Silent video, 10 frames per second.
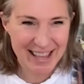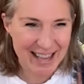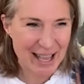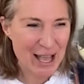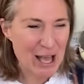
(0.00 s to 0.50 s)

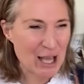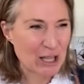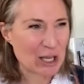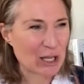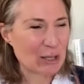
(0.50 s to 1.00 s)
like
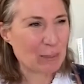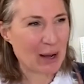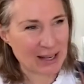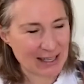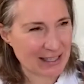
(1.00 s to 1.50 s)
the the
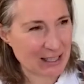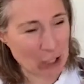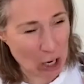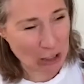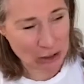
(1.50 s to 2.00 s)
bonnet
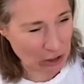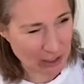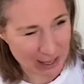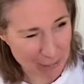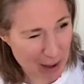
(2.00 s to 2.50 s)
scotch
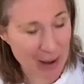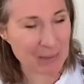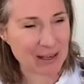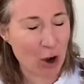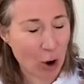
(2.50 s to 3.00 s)
like i
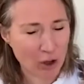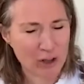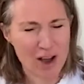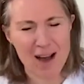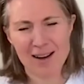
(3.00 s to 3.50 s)
mean all
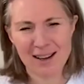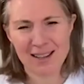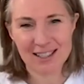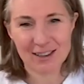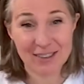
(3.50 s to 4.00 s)
the oh, hot yeah. pot
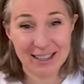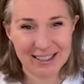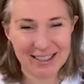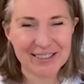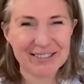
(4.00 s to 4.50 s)
stuff i
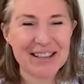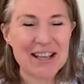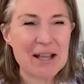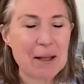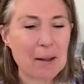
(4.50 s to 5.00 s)
love
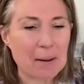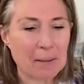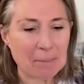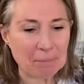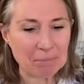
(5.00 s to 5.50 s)

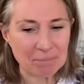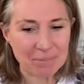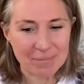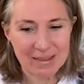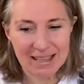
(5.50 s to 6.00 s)
um
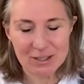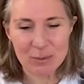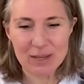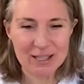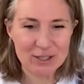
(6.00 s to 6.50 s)
so
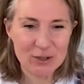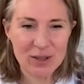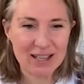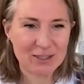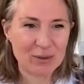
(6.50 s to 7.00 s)
we can do
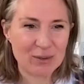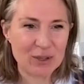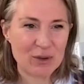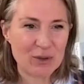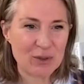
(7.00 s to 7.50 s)
that so you
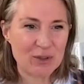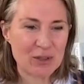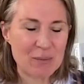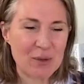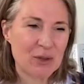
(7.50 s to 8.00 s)
know you, there's a
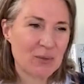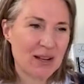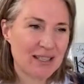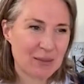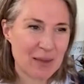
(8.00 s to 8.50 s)
million
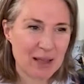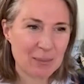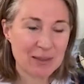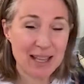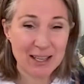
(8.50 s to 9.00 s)
ways to make
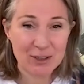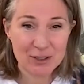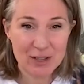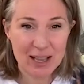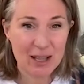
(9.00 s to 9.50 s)
potatoes
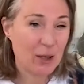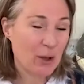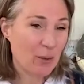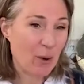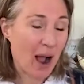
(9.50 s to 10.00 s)
like
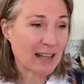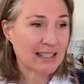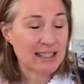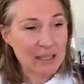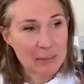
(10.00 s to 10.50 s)
i
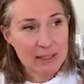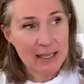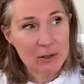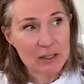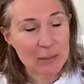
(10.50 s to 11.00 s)
steam
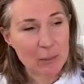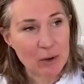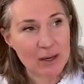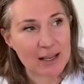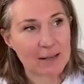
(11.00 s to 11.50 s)
potatoes in the
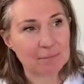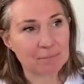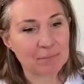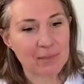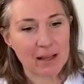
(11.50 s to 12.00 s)
morning
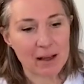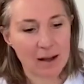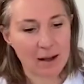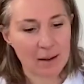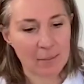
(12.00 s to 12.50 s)

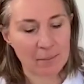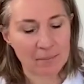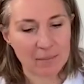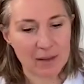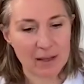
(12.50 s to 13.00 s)
um
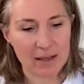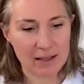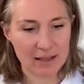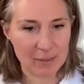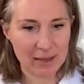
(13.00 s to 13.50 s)
in a,
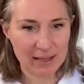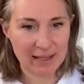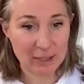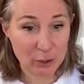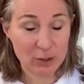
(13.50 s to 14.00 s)
in a big in
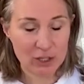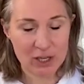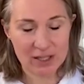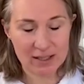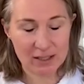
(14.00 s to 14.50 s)
like the
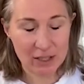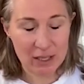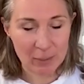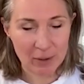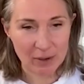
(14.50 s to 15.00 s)
Cuisinart
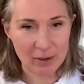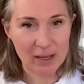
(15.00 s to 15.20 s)
steamer